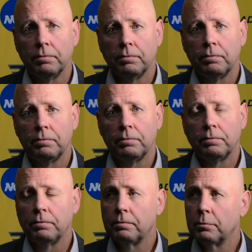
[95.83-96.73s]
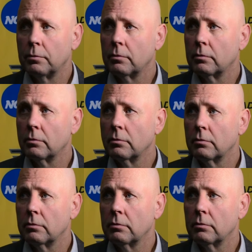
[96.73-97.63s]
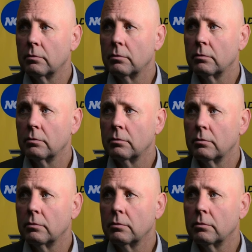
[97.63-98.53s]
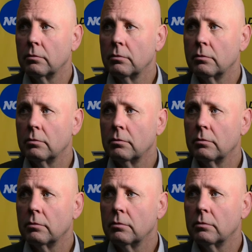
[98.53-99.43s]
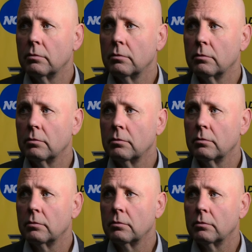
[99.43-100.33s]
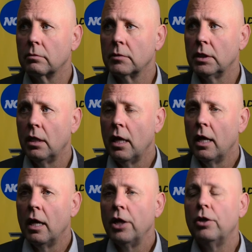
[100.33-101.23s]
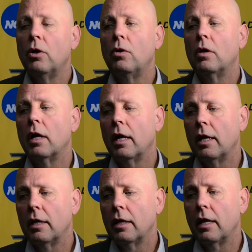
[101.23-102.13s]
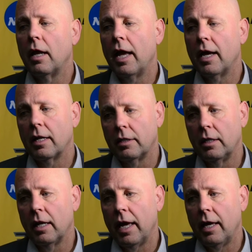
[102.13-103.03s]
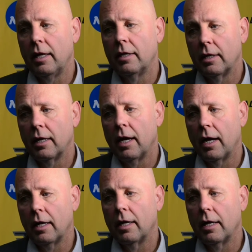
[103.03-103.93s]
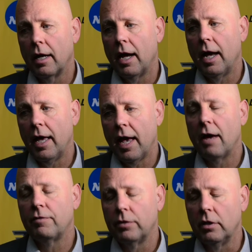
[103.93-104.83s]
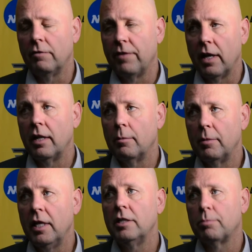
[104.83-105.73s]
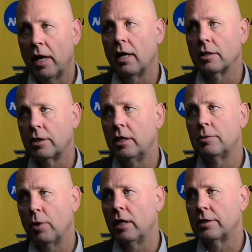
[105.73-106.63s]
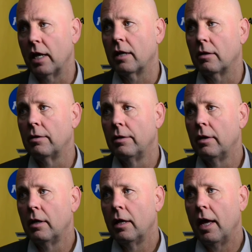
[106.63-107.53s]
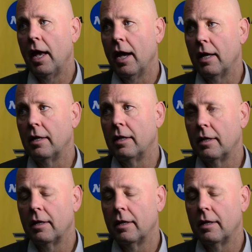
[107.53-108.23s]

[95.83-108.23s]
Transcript: You talk about missing shots that you guys are getting. You uh, specifically mean Heath two in part, just having a rough. You know, I gotta I I have to defend him. He's playing on. He sprained his ankle, okay. and